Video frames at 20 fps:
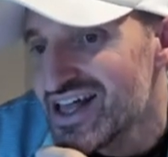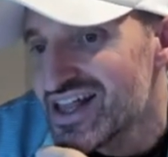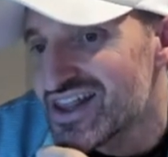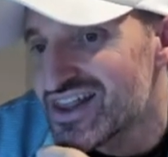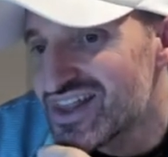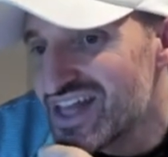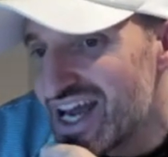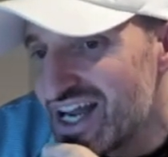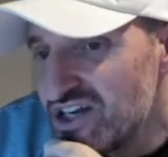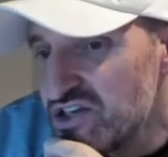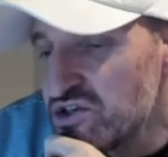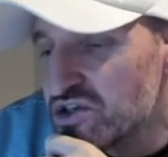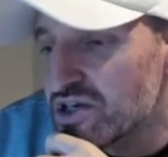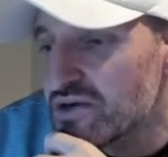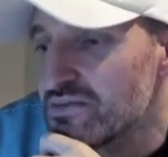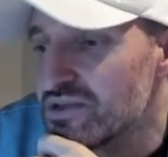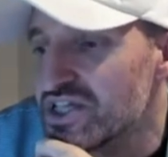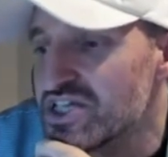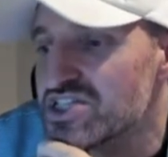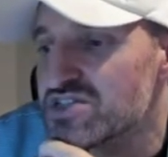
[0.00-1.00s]
Then you
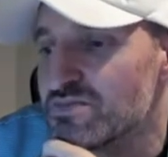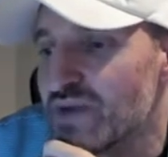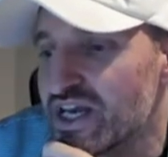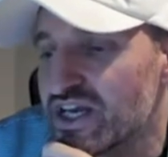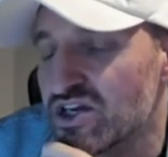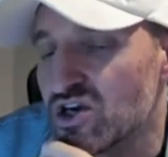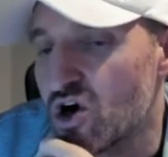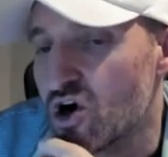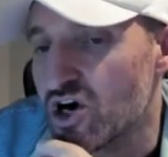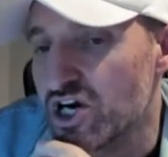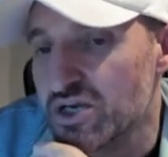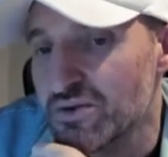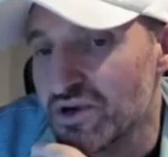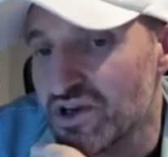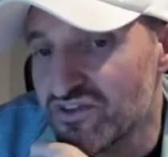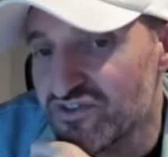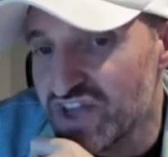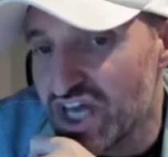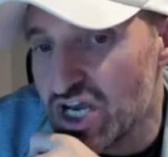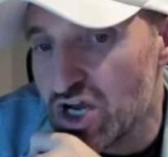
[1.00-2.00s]
could at least make an
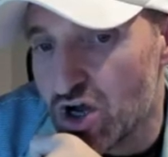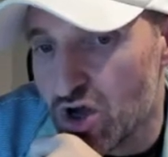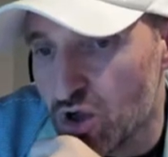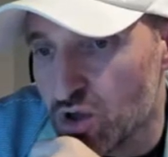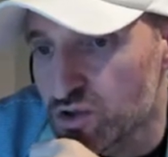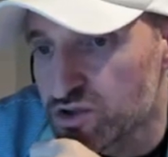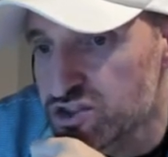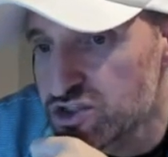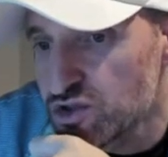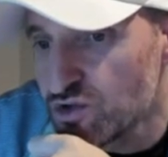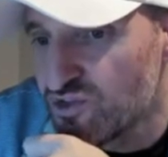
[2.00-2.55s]
argument if they hold